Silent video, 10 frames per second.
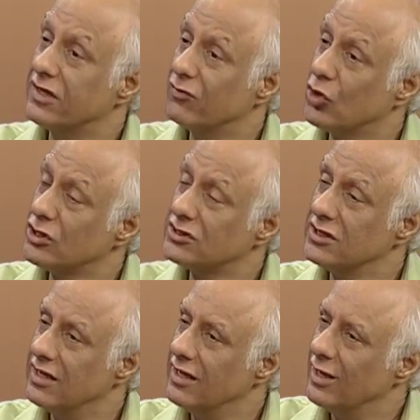They
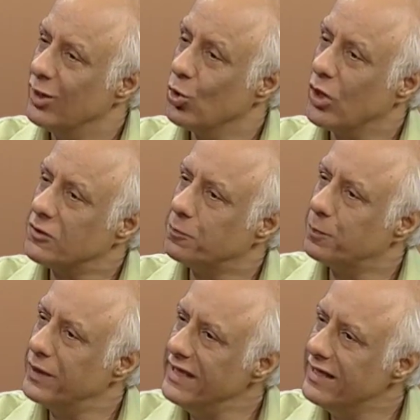wouldn't look
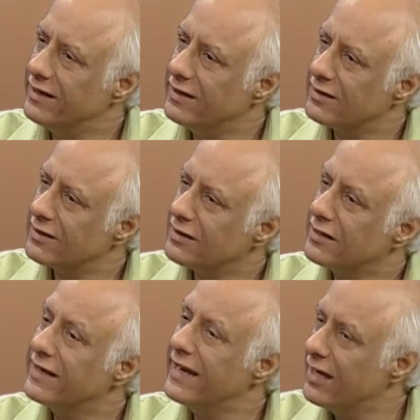at
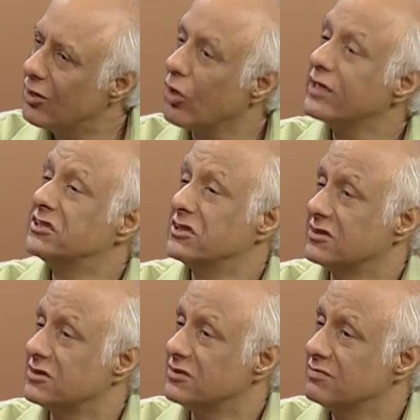pre-Greek
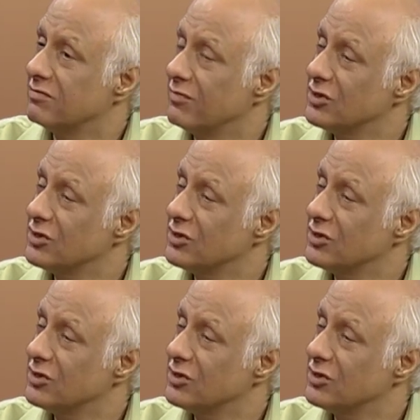origins